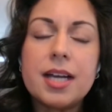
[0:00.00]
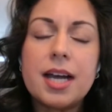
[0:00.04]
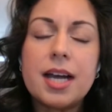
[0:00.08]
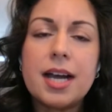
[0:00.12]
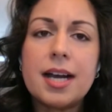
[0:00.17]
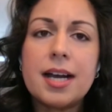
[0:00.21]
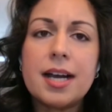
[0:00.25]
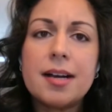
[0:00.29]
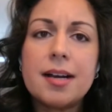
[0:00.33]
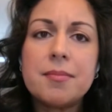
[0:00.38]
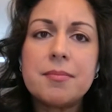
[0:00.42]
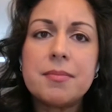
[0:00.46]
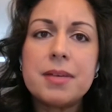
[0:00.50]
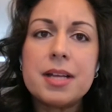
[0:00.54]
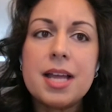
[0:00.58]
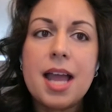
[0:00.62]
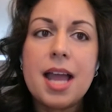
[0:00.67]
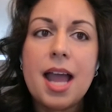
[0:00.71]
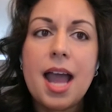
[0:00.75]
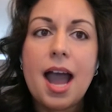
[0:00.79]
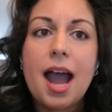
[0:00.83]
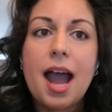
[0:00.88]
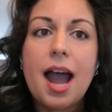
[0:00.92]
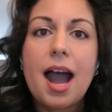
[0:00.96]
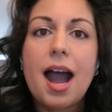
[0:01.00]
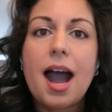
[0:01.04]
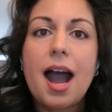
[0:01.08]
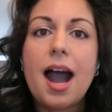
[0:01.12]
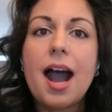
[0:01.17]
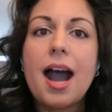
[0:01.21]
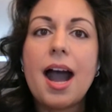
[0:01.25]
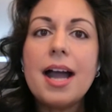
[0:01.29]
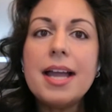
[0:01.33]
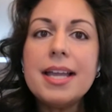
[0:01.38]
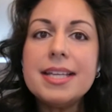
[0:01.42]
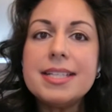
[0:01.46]

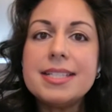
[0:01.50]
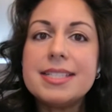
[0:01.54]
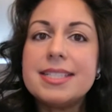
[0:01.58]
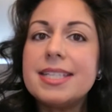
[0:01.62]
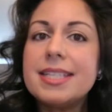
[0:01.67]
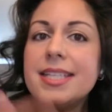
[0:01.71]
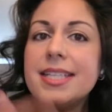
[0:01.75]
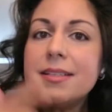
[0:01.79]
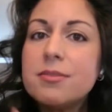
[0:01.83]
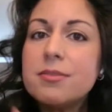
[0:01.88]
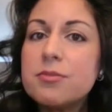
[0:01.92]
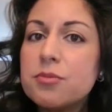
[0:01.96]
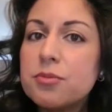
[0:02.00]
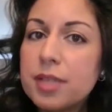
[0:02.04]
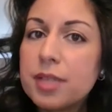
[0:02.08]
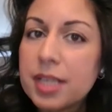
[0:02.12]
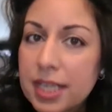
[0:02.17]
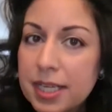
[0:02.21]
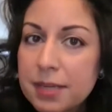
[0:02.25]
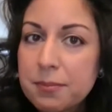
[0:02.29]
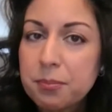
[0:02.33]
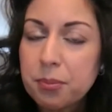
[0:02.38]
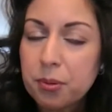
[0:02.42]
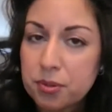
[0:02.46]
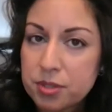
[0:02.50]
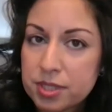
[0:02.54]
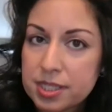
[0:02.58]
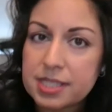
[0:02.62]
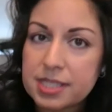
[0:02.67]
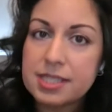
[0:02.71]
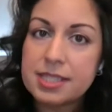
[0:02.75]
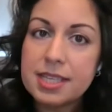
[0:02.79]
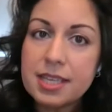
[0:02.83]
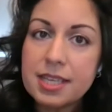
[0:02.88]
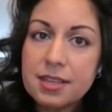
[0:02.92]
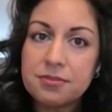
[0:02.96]
I didn't really
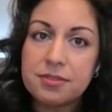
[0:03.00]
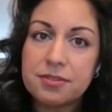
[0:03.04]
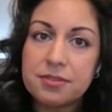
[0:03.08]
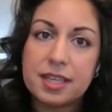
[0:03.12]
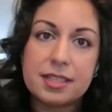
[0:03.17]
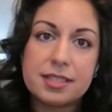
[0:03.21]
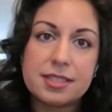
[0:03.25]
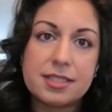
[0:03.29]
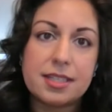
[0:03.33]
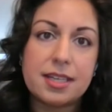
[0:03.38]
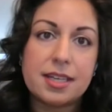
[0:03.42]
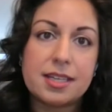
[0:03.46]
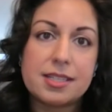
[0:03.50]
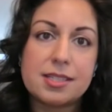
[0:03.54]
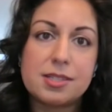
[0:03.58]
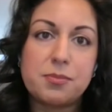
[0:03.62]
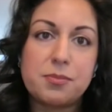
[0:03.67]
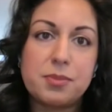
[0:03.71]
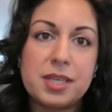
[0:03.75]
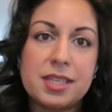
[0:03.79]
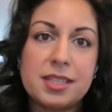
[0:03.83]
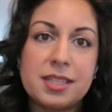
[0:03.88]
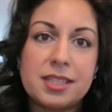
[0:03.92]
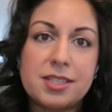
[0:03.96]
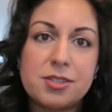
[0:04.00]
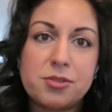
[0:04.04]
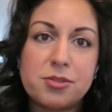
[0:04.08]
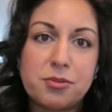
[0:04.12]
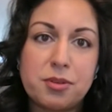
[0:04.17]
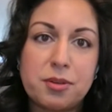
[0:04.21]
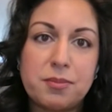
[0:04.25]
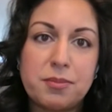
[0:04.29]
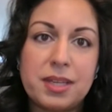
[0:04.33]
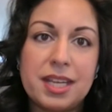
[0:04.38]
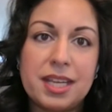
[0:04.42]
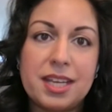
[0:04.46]
perceive it as being
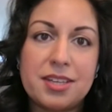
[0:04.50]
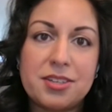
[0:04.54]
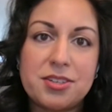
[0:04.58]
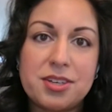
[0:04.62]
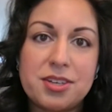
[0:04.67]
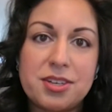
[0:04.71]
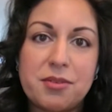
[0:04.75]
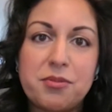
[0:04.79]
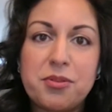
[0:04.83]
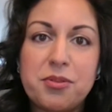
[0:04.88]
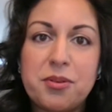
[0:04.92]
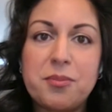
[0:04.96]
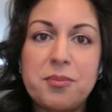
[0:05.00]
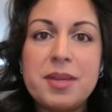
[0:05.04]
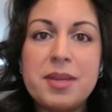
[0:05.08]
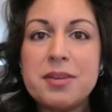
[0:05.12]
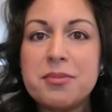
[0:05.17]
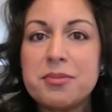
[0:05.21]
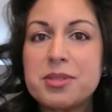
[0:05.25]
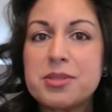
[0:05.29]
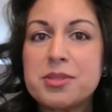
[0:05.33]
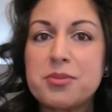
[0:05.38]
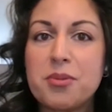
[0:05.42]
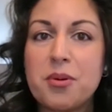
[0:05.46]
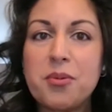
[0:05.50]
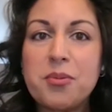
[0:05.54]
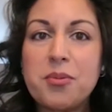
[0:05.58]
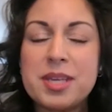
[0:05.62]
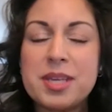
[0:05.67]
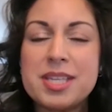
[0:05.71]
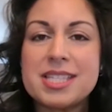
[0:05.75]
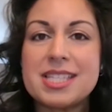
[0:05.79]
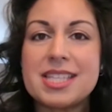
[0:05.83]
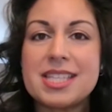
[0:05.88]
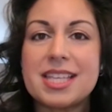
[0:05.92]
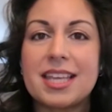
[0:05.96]
discrimination. For me, it was
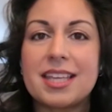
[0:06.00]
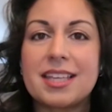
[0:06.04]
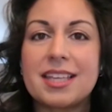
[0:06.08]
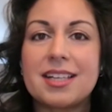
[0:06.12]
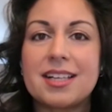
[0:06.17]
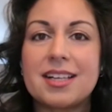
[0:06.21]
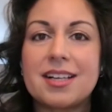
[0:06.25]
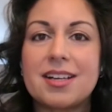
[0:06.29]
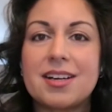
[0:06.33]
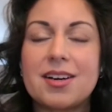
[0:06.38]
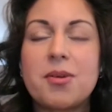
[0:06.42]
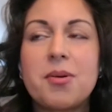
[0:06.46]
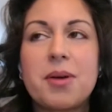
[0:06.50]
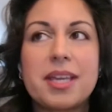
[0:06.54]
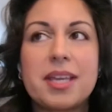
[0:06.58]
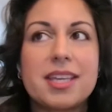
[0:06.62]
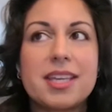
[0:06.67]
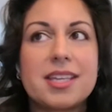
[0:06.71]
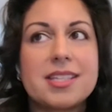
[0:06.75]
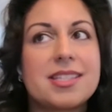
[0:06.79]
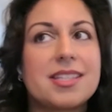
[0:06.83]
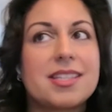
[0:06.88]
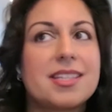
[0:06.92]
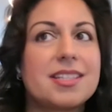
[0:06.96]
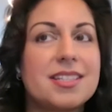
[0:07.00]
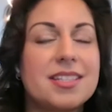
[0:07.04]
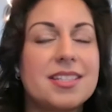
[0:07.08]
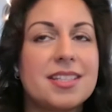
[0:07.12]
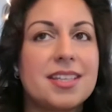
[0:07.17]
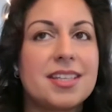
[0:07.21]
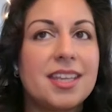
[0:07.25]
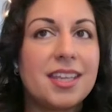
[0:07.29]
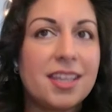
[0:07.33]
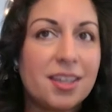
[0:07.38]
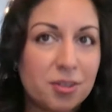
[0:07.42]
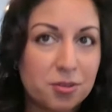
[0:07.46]
always like, oh, I guess they
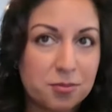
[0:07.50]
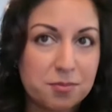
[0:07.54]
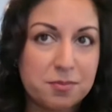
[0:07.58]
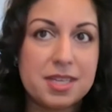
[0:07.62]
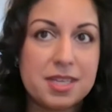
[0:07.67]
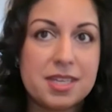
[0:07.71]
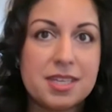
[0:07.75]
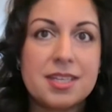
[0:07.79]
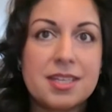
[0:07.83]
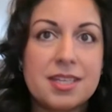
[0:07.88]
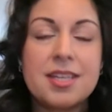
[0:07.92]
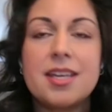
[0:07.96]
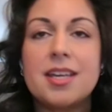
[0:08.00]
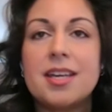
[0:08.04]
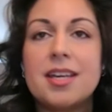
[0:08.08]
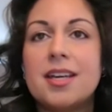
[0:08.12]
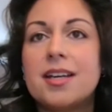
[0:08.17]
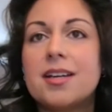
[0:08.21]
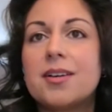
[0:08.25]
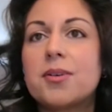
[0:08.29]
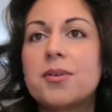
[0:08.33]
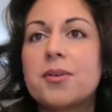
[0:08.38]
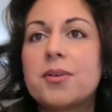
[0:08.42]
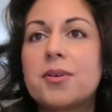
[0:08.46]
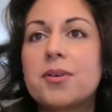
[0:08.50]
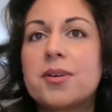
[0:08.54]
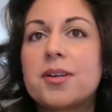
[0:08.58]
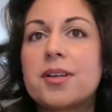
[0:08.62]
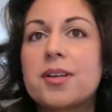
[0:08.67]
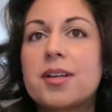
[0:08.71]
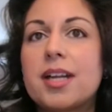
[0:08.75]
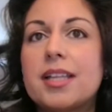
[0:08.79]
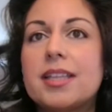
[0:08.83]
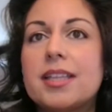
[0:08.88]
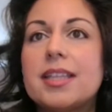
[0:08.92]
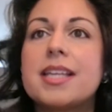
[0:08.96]
didn't hear me.
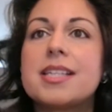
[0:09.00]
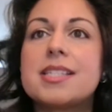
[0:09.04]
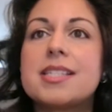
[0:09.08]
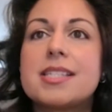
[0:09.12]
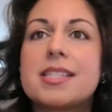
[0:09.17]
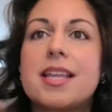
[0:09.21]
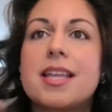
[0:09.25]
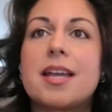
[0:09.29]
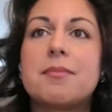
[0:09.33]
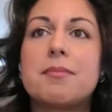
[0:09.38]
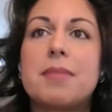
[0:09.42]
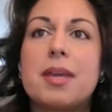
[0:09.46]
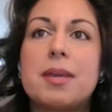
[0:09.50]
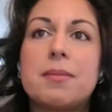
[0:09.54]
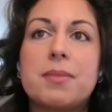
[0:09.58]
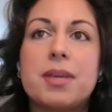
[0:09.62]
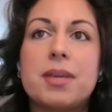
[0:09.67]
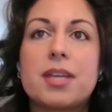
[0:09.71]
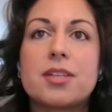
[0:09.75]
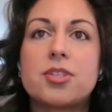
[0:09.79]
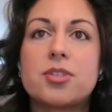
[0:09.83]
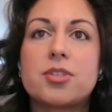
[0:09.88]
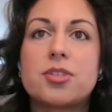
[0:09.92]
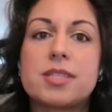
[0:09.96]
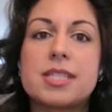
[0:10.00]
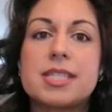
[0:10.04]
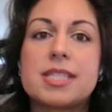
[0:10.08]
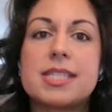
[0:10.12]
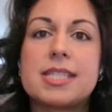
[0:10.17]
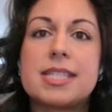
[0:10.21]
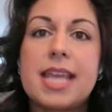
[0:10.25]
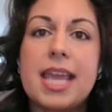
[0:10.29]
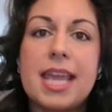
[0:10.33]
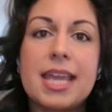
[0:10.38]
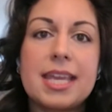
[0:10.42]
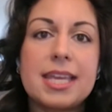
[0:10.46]
Or next time, maybe I should
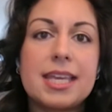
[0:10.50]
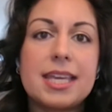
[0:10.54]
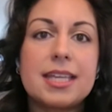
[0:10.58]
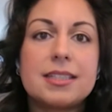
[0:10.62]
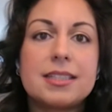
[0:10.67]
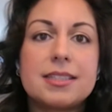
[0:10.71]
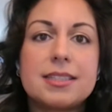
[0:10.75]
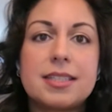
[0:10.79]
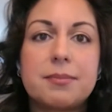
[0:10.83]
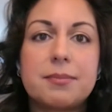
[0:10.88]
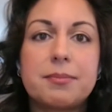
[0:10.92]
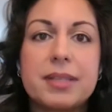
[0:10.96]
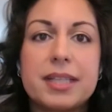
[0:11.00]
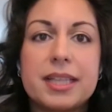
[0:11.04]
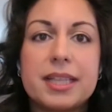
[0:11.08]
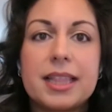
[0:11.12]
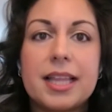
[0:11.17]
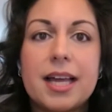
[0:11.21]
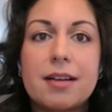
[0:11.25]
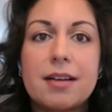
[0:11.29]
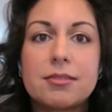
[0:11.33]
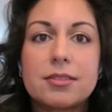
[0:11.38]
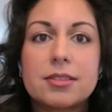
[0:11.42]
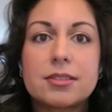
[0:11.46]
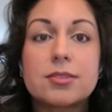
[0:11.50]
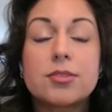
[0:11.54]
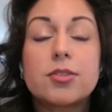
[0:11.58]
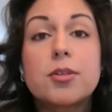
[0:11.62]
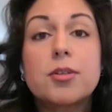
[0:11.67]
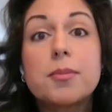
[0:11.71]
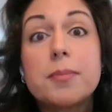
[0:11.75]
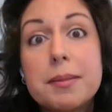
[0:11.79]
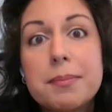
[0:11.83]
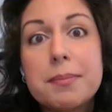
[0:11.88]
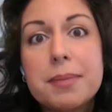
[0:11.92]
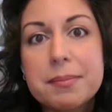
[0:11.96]
say it a bit louder. Or
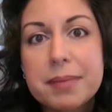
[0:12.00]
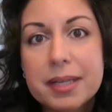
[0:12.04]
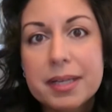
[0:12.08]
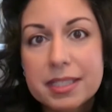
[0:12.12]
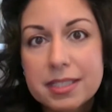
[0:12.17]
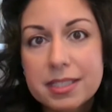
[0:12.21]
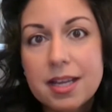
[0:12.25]
maybe my